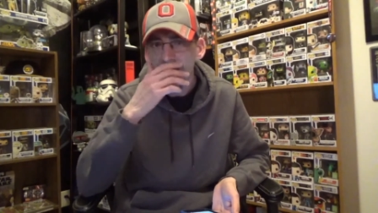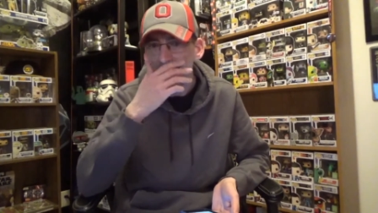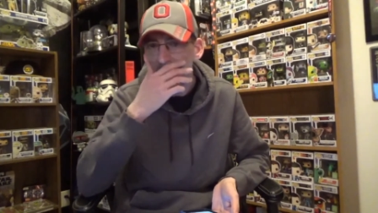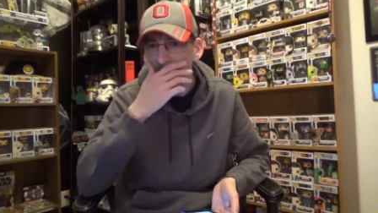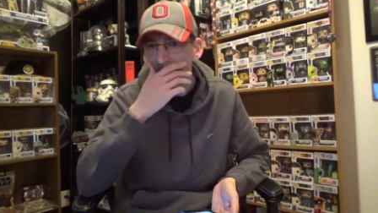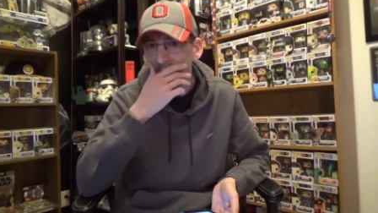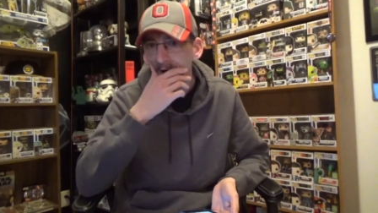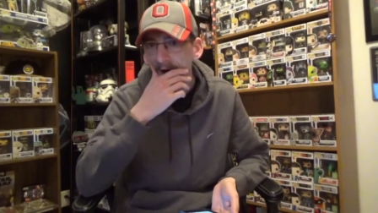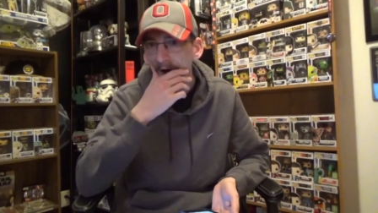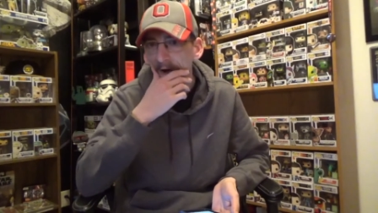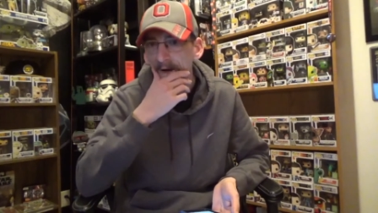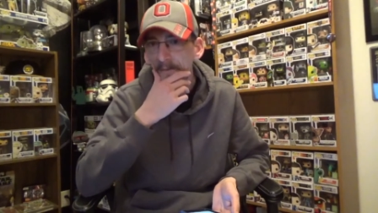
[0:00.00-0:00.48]

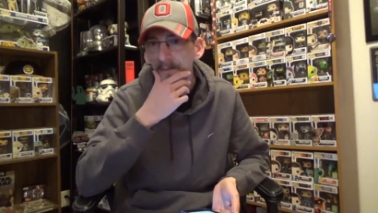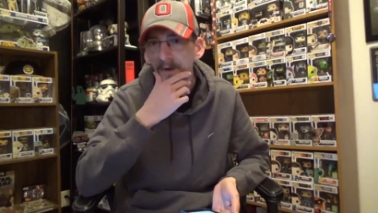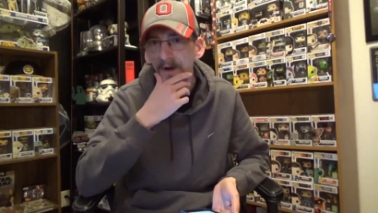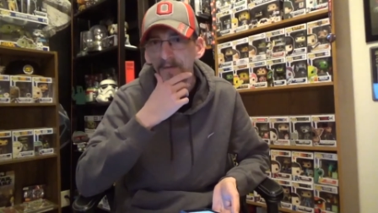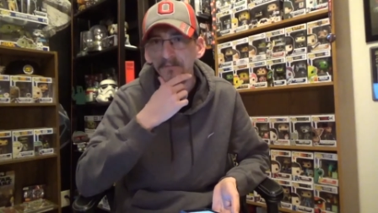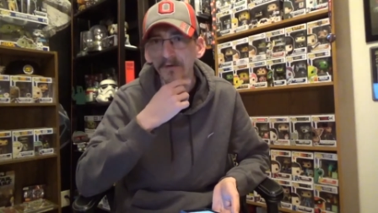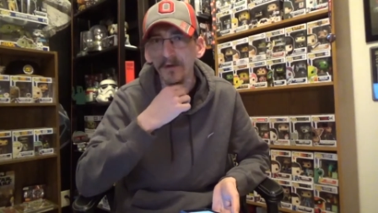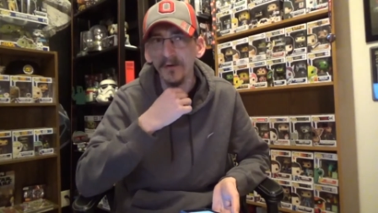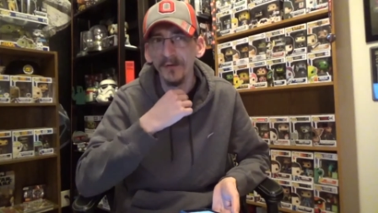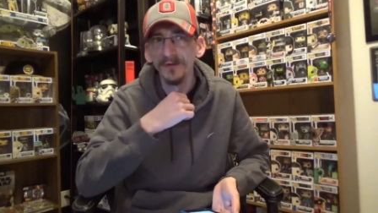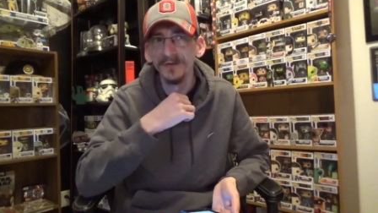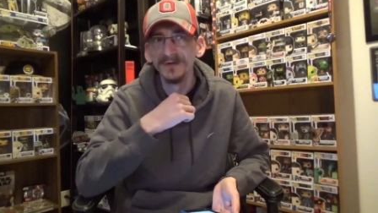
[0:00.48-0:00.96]
Um,
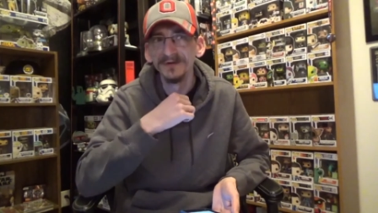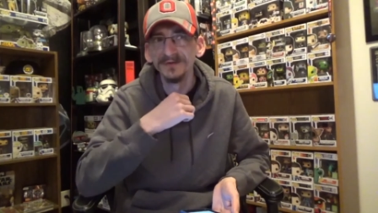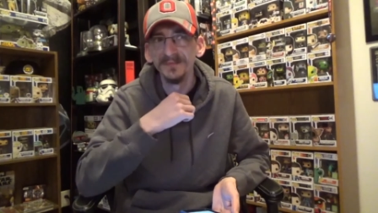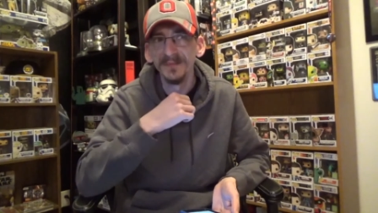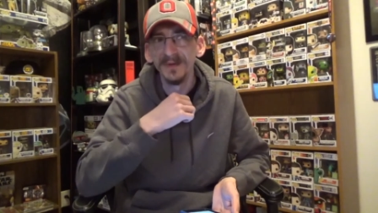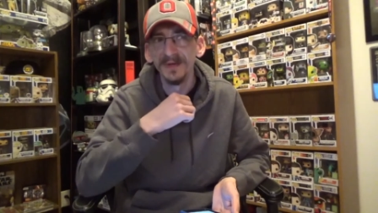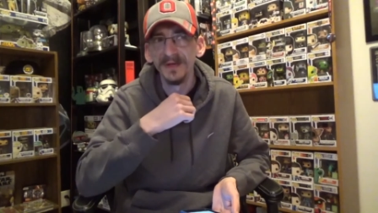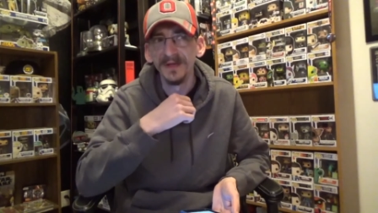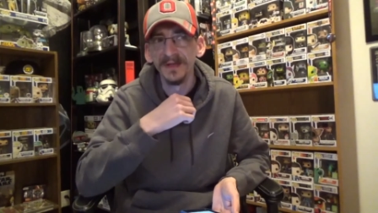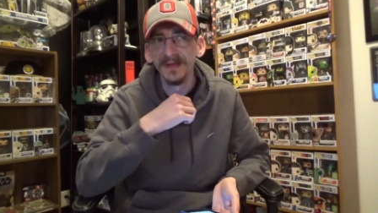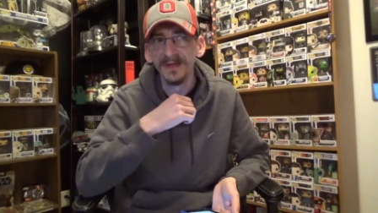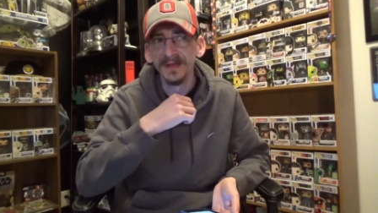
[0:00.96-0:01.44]
I've always
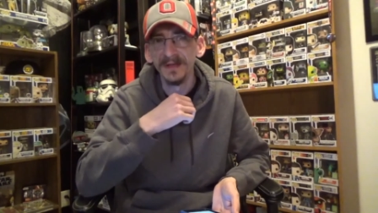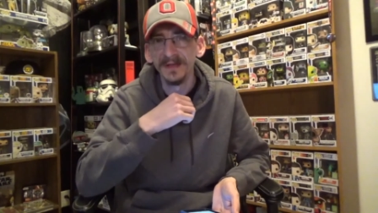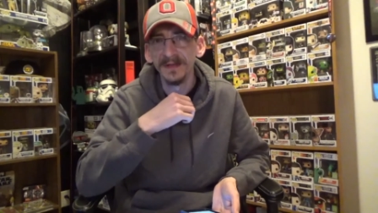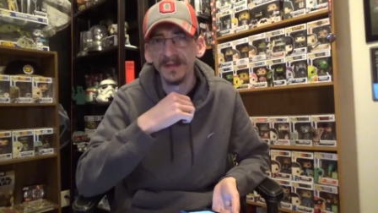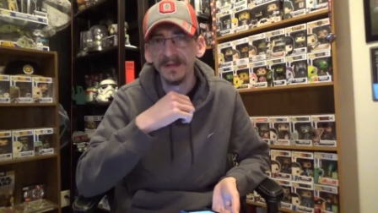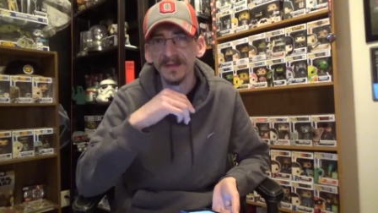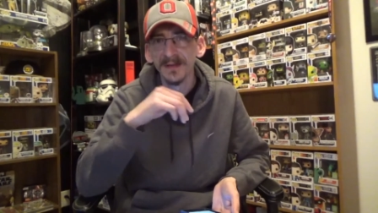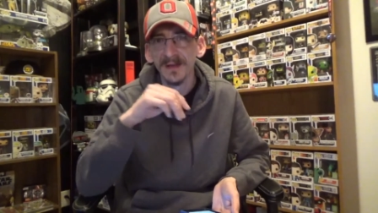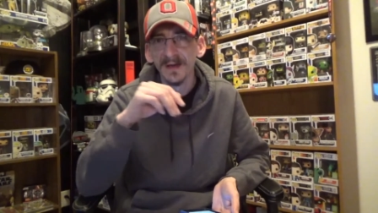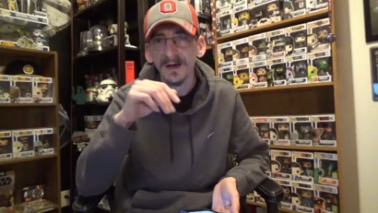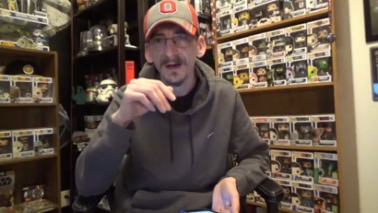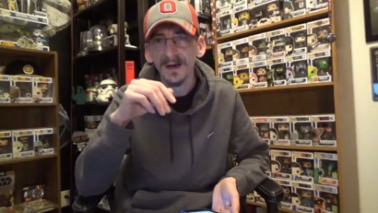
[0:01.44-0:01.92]

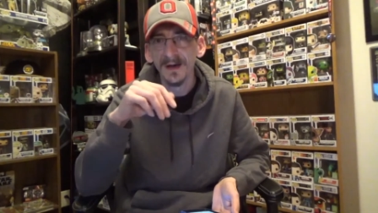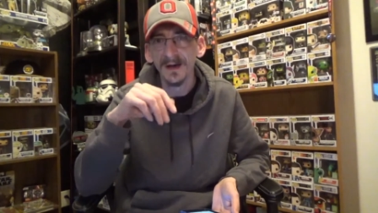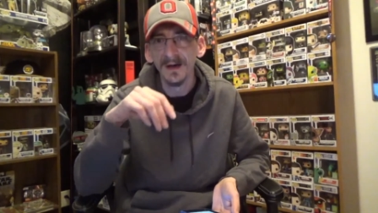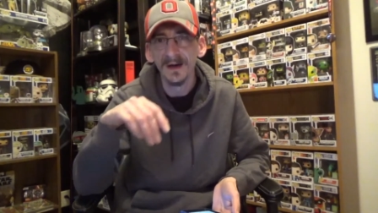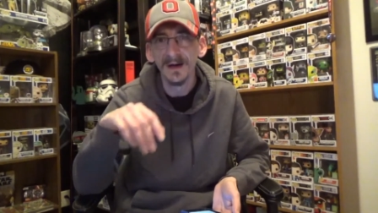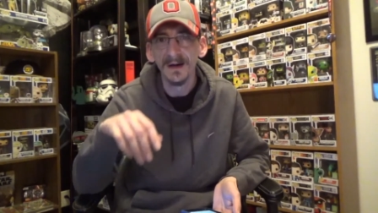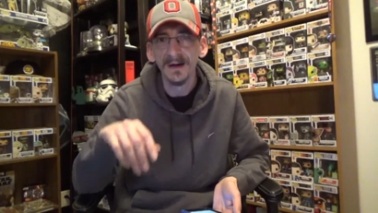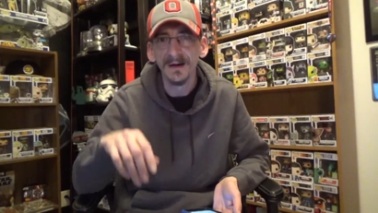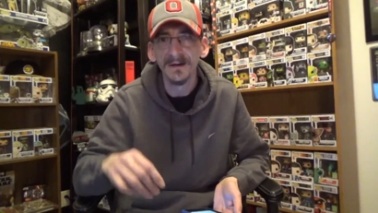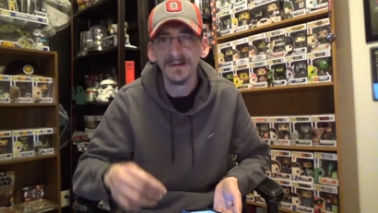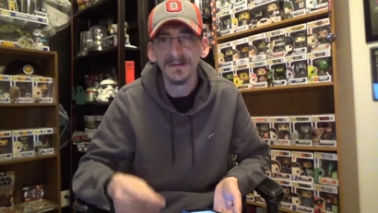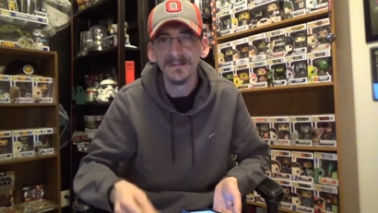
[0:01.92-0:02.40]
been
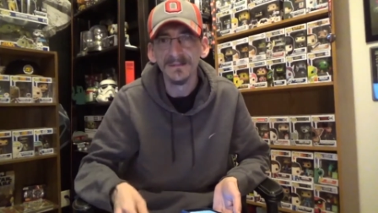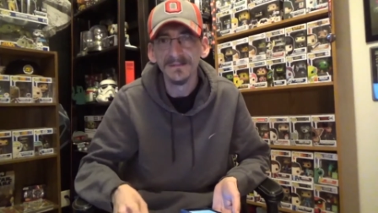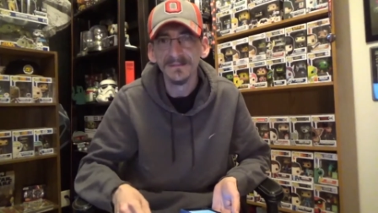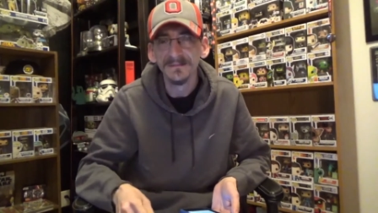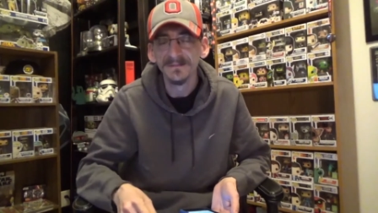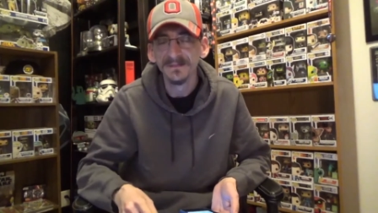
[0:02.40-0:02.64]
uh,